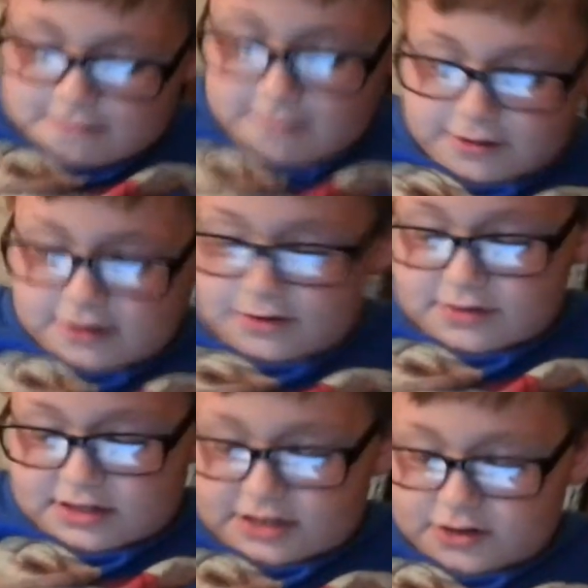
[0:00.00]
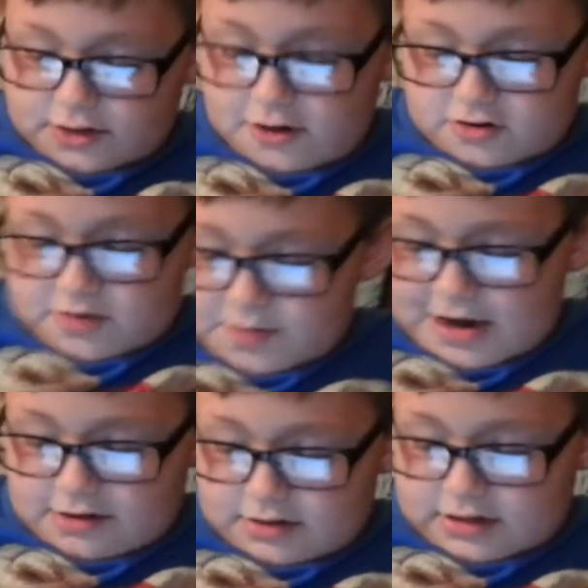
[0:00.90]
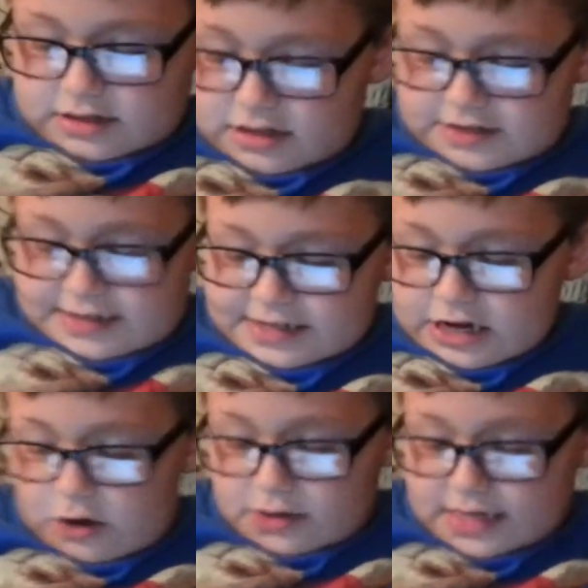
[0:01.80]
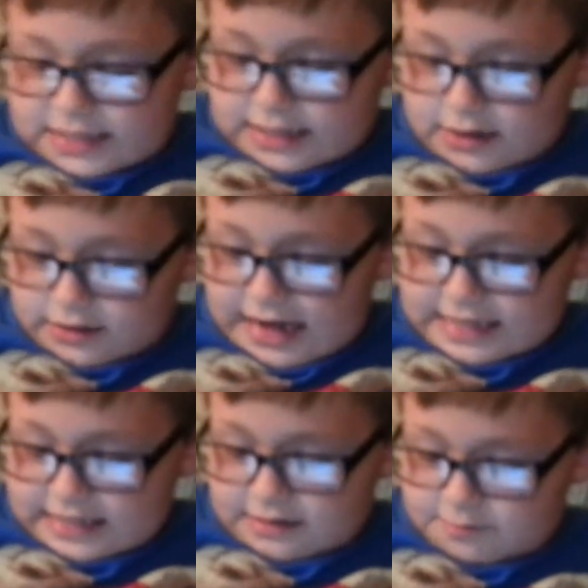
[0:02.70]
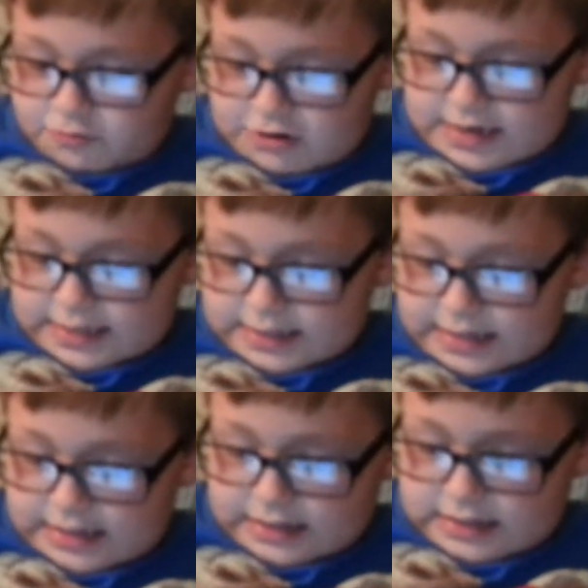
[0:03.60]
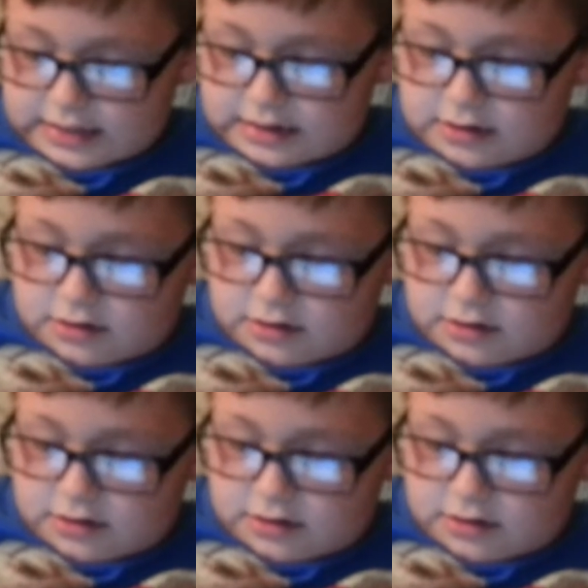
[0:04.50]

We're going to learn about the youngest elected president,